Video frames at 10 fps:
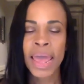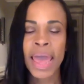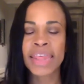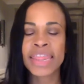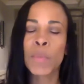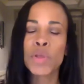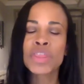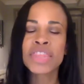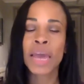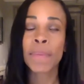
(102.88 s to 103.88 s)
And then when
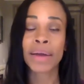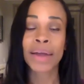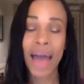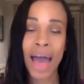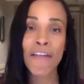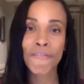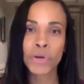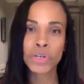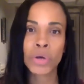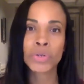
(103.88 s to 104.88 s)
you think about high
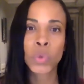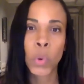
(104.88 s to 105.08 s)
fructose